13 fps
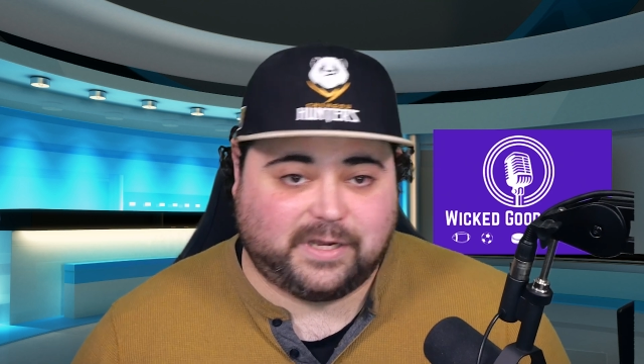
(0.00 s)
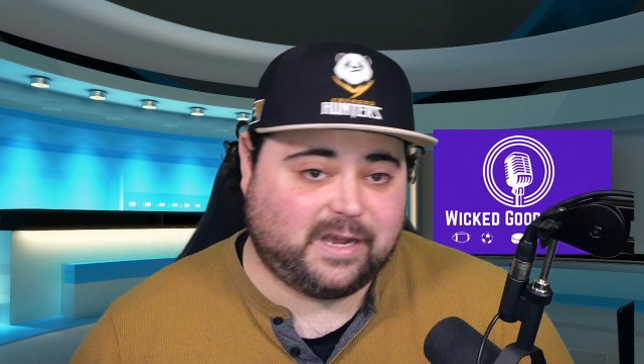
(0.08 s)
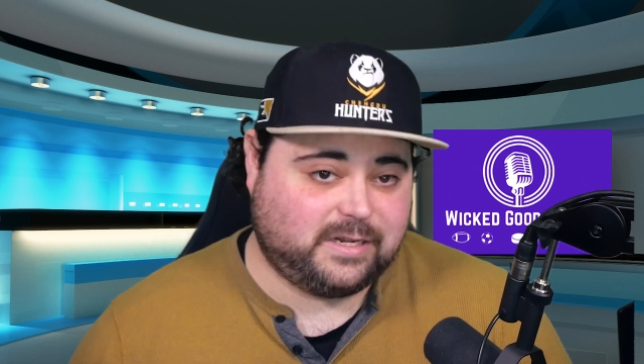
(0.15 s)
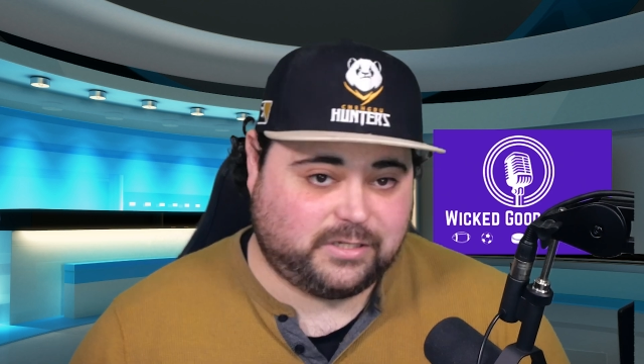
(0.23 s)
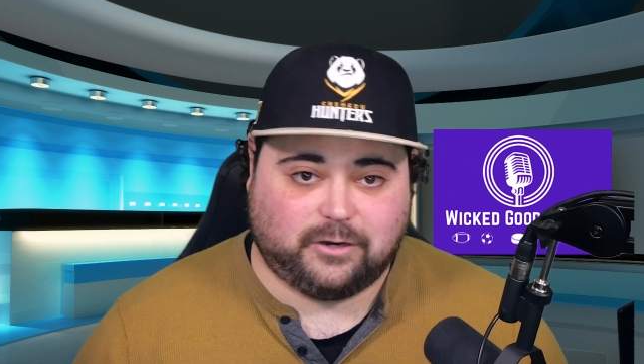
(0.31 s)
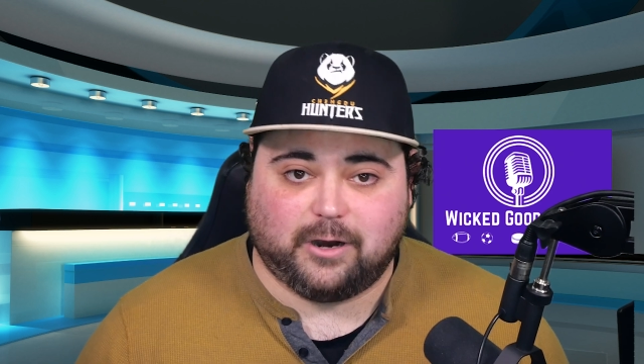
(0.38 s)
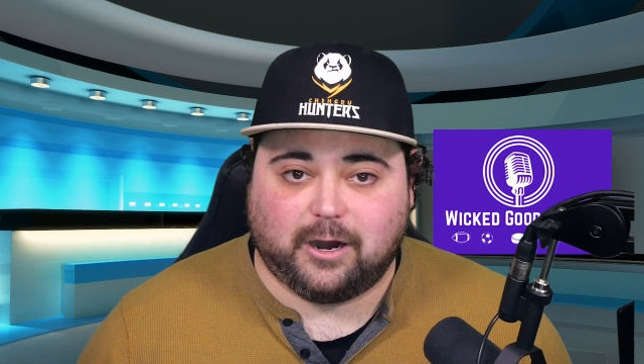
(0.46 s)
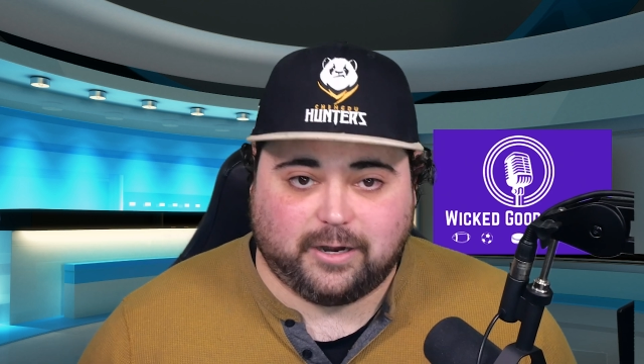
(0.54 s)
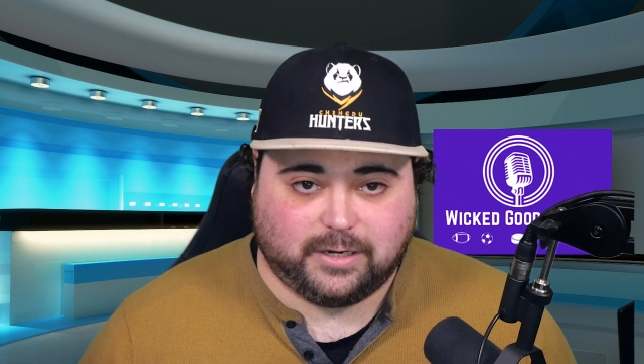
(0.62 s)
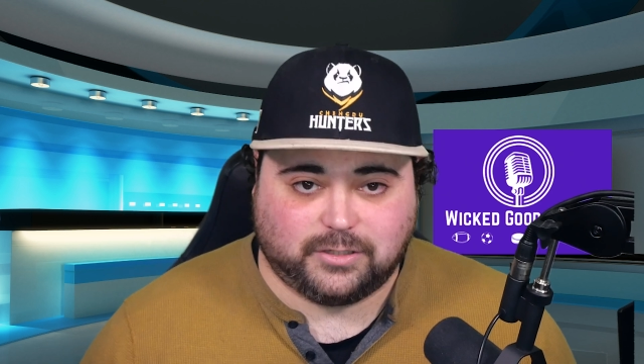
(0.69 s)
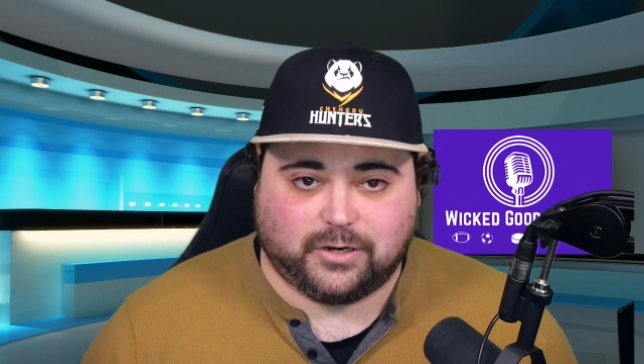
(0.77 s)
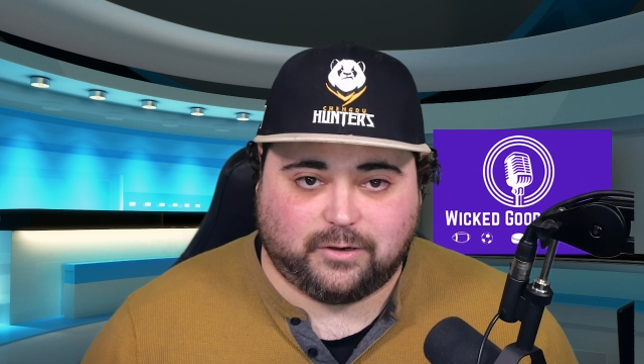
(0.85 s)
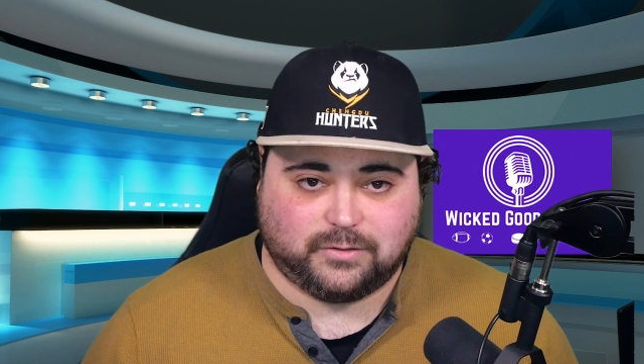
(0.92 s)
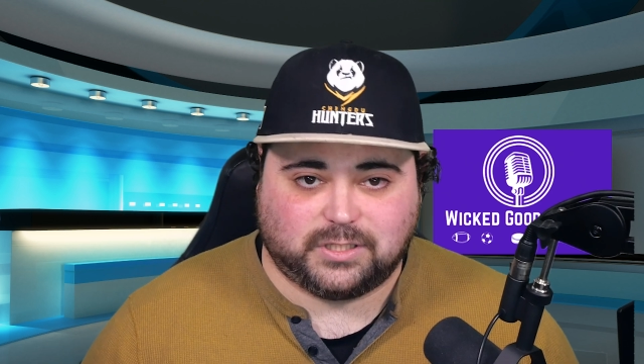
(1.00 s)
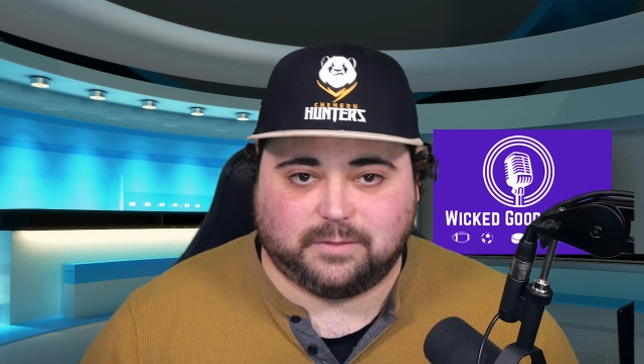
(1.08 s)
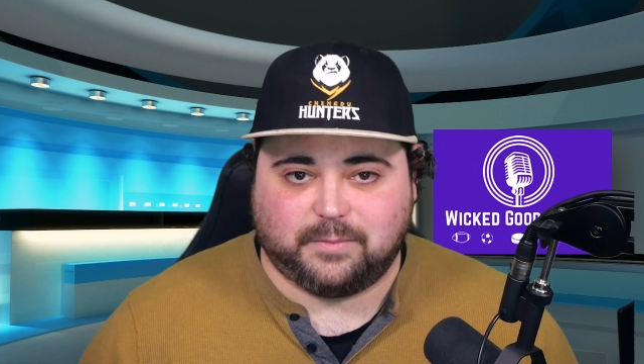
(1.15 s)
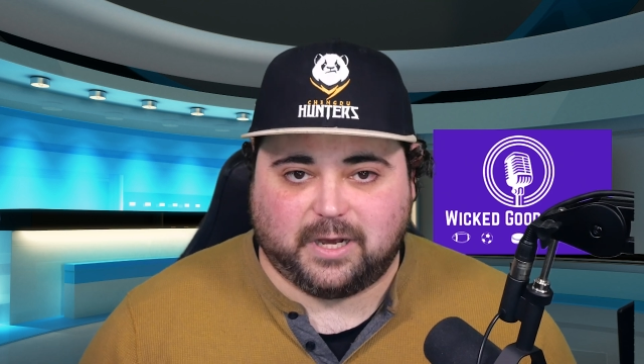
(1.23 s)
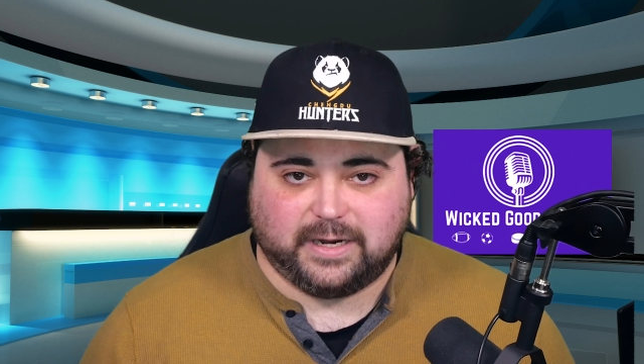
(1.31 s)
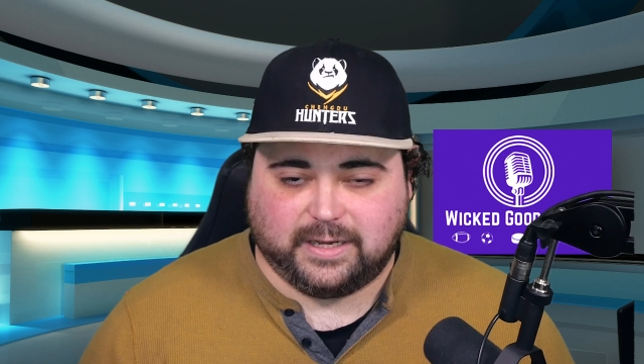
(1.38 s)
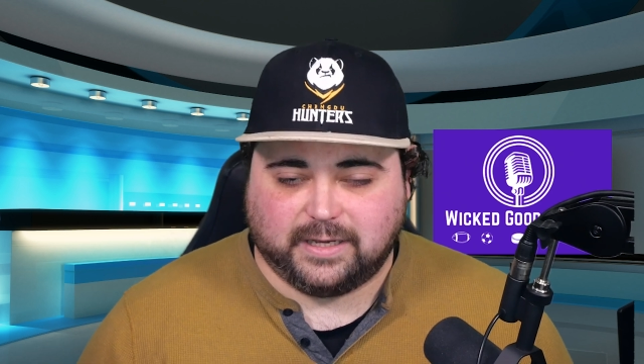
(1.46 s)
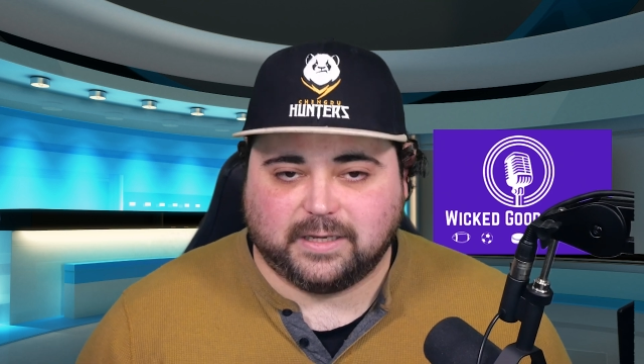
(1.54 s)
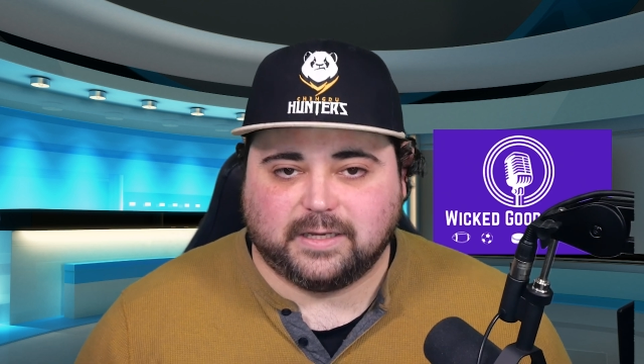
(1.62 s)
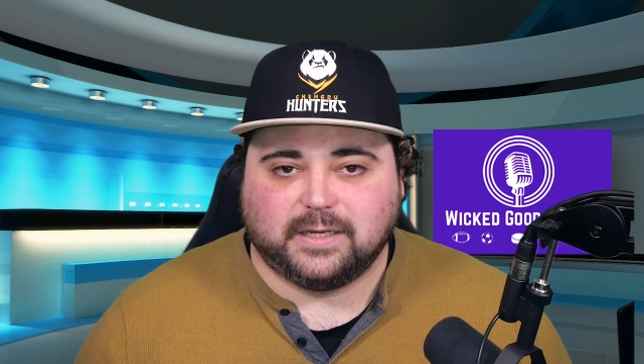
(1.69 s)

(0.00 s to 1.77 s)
because you already chose the money.